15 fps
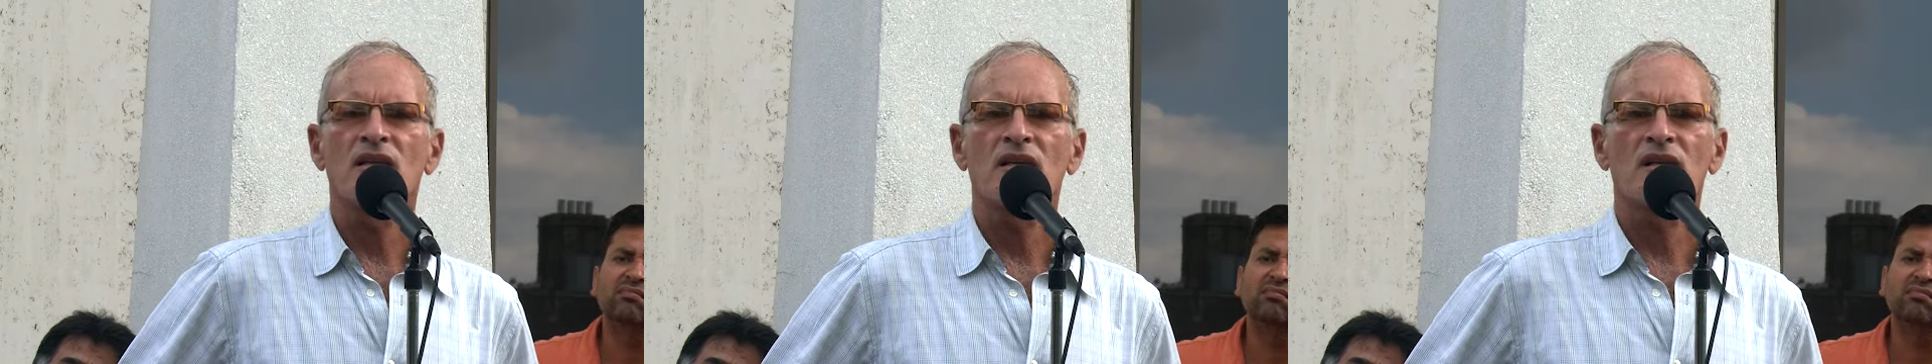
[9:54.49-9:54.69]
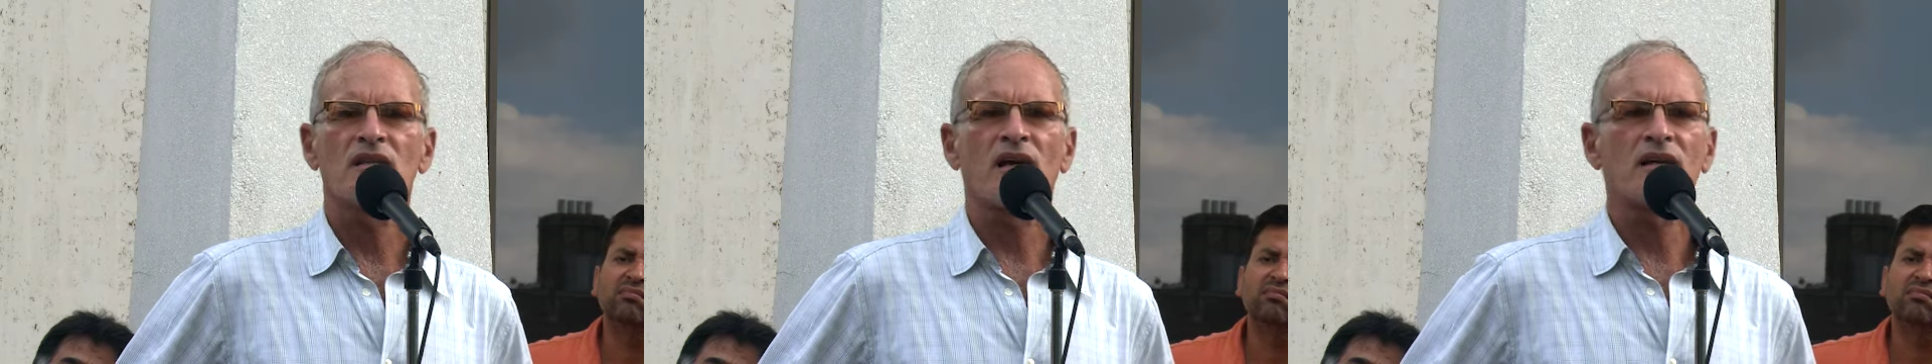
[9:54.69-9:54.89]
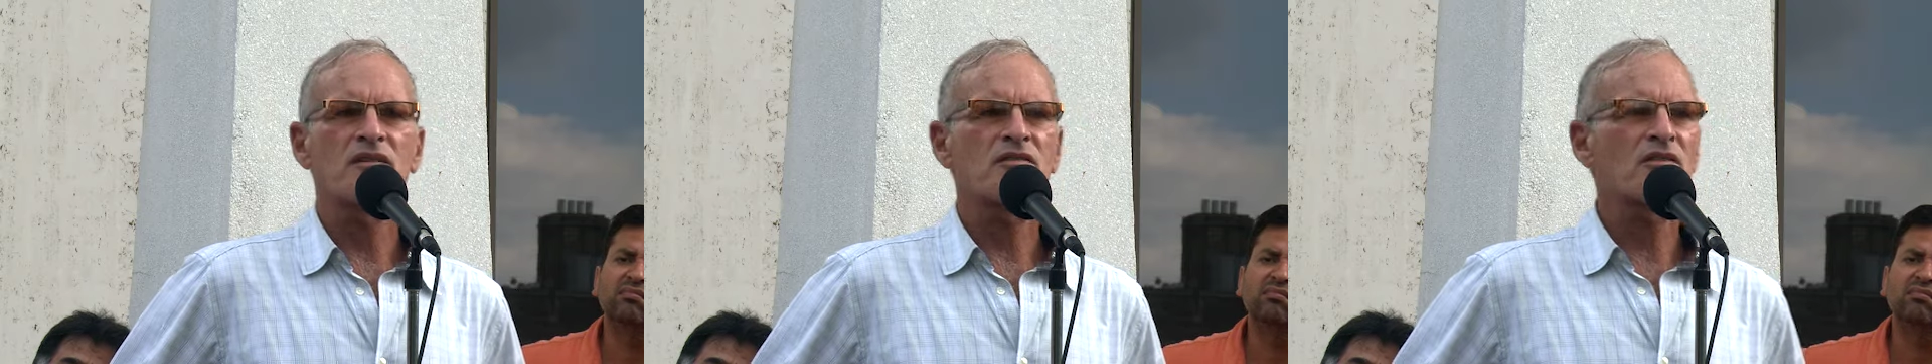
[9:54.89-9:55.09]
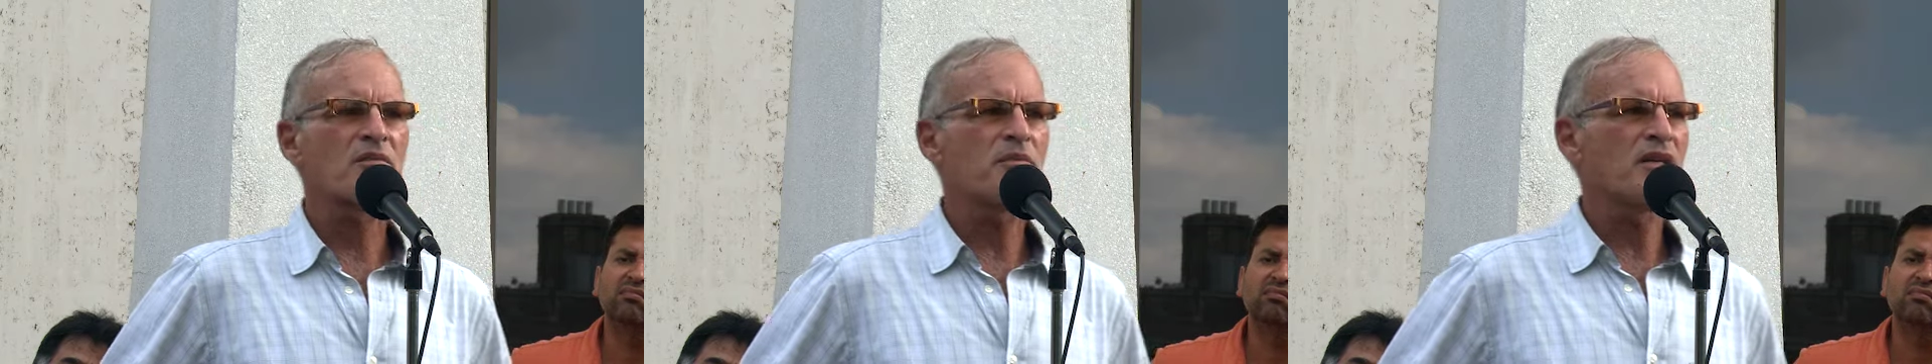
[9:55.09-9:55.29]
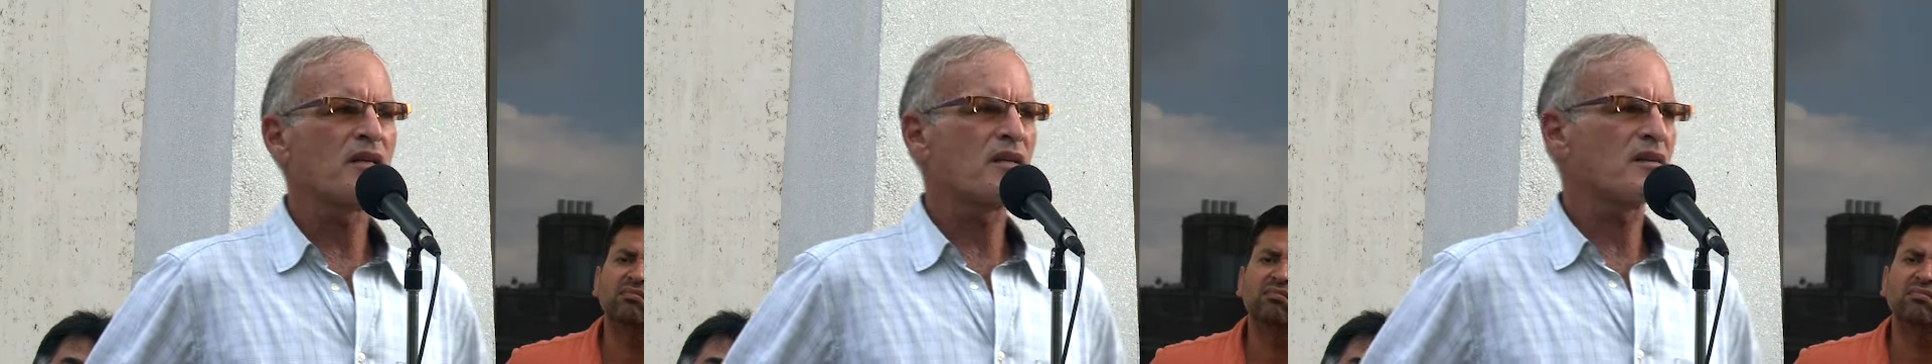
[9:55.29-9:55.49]
He likes to
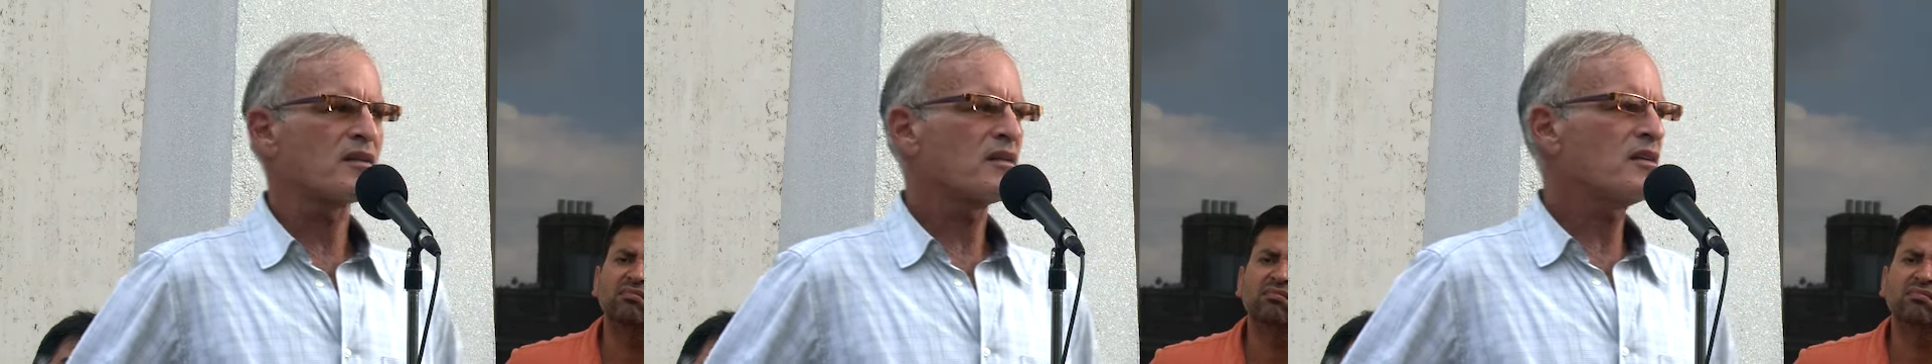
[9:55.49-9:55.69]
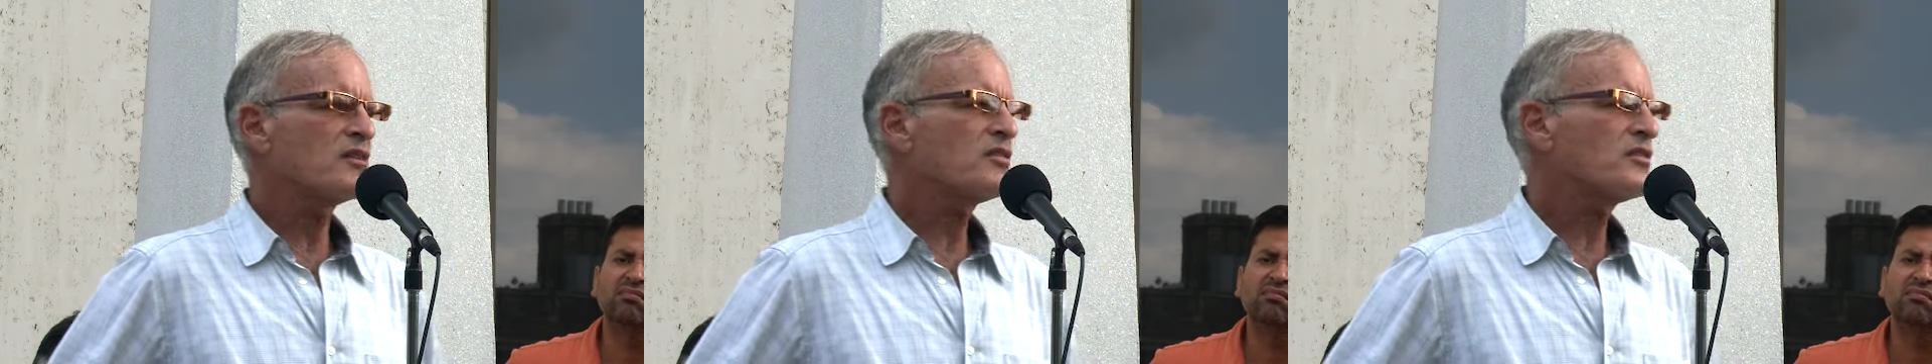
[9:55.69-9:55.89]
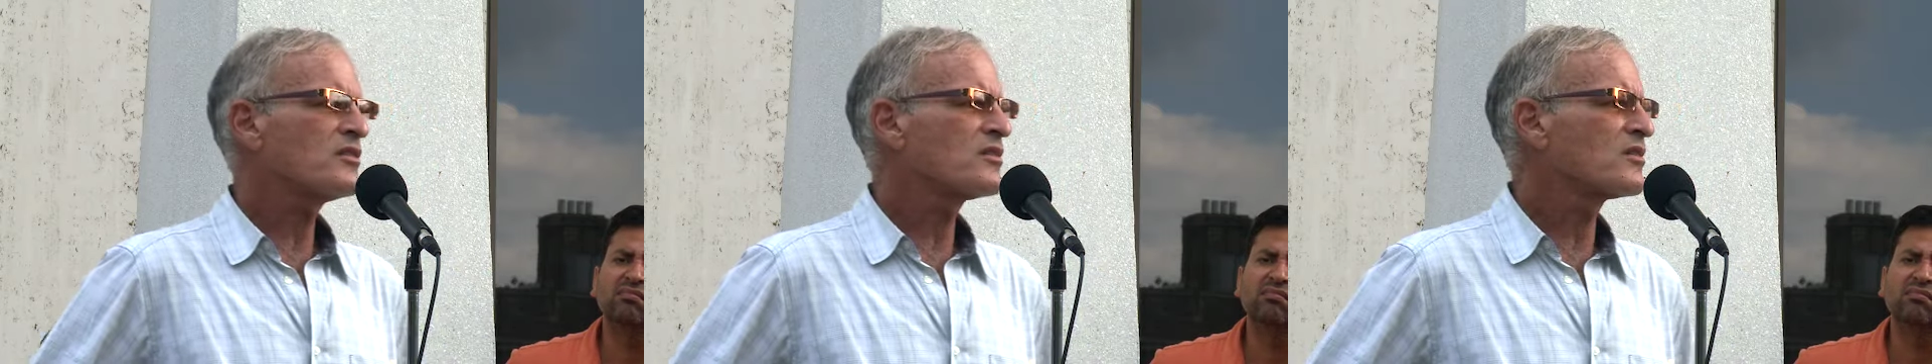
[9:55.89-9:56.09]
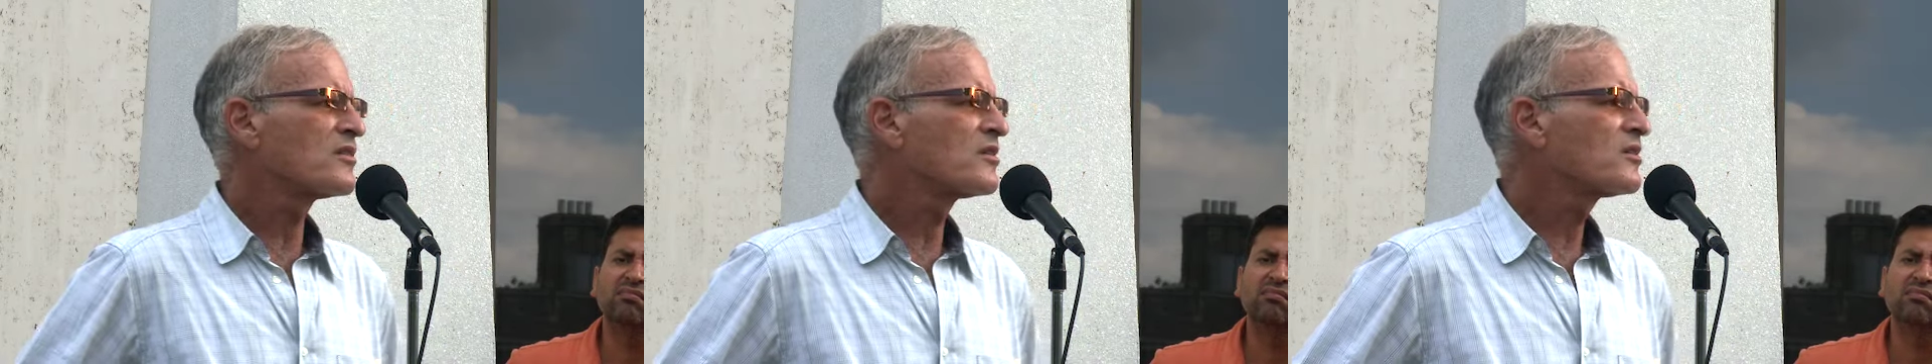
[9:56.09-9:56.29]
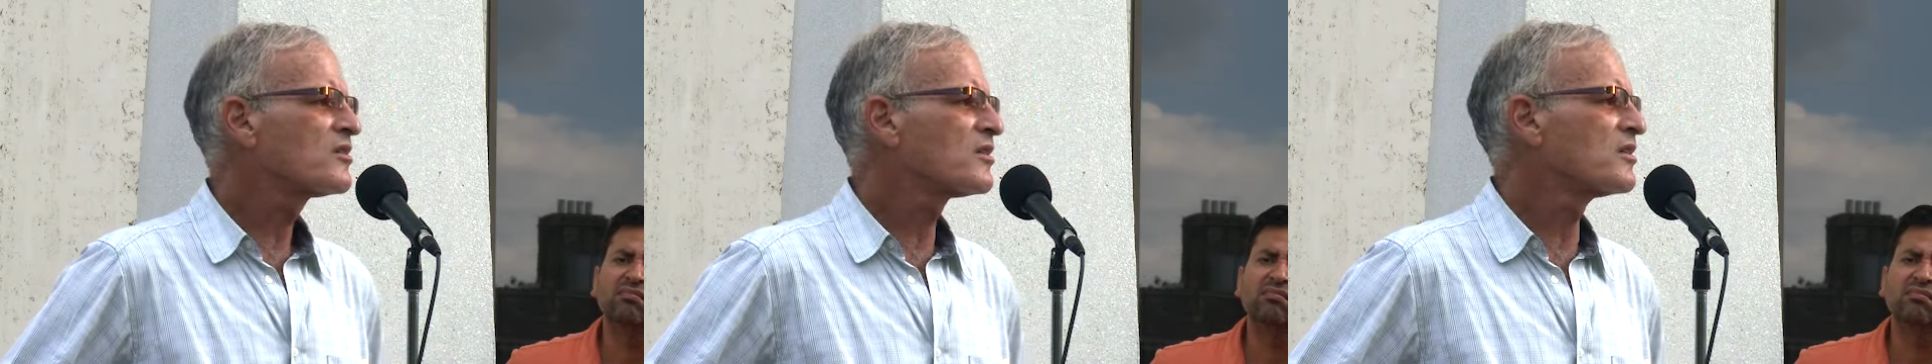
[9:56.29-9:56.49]
be
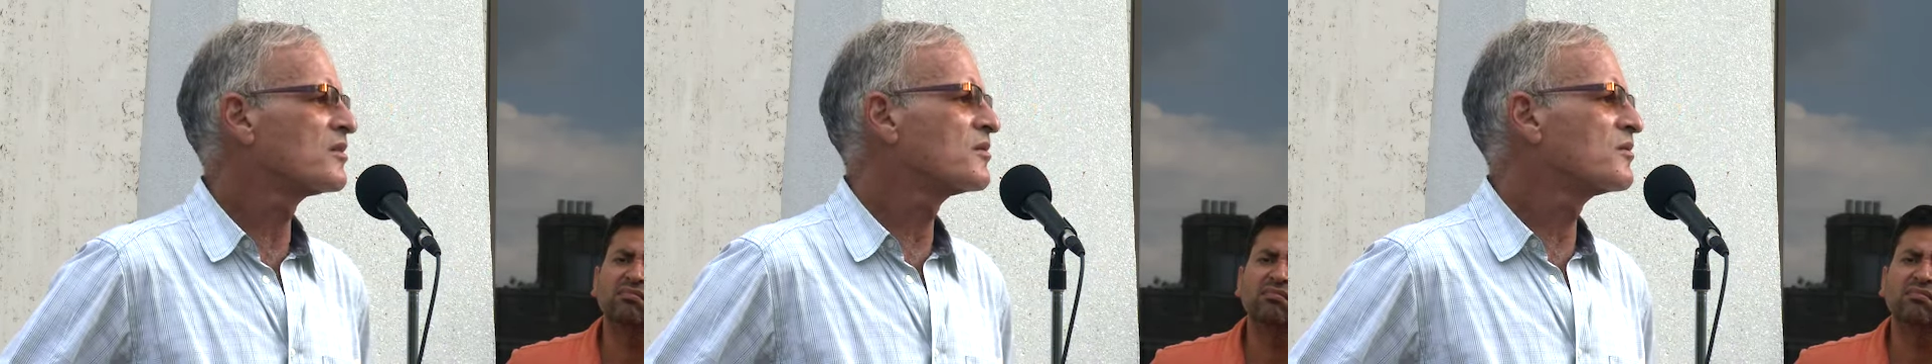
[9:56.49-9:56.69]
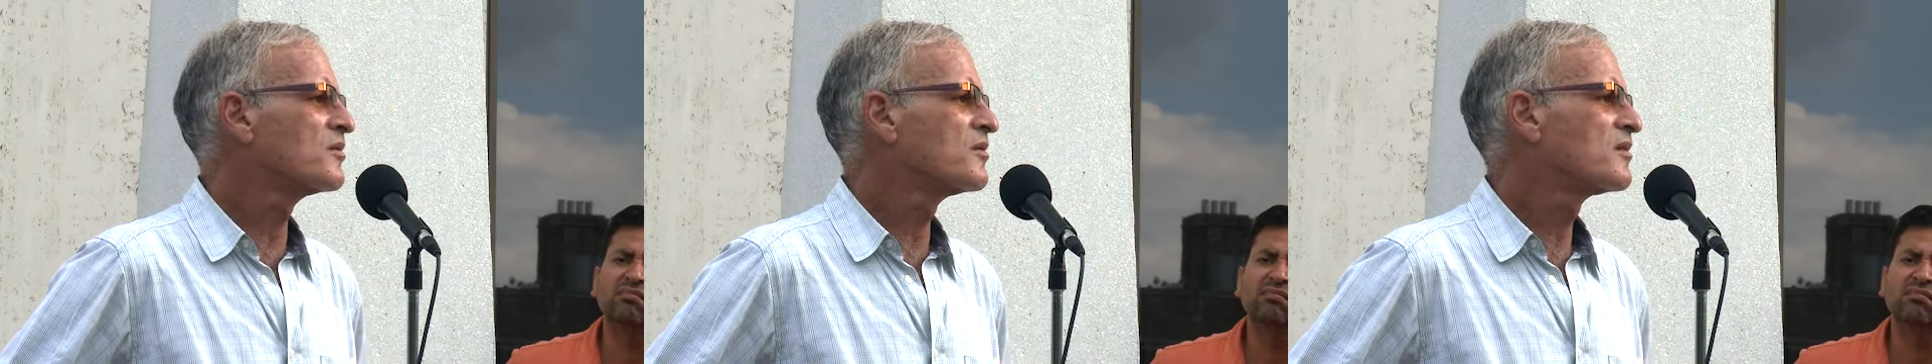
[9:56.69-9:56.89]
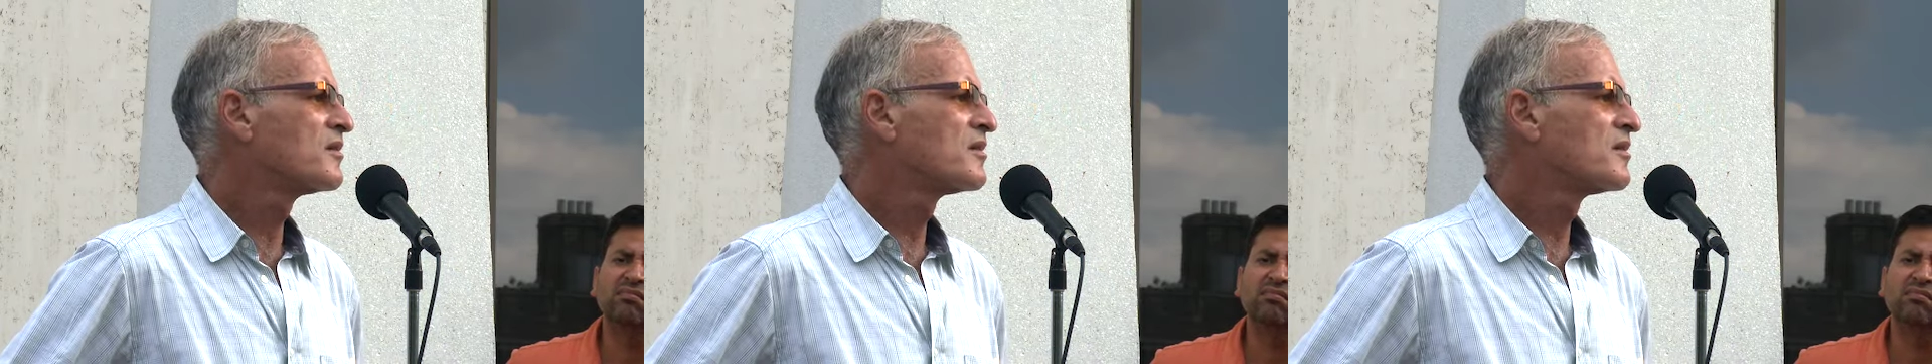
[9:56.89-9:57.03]
listened to.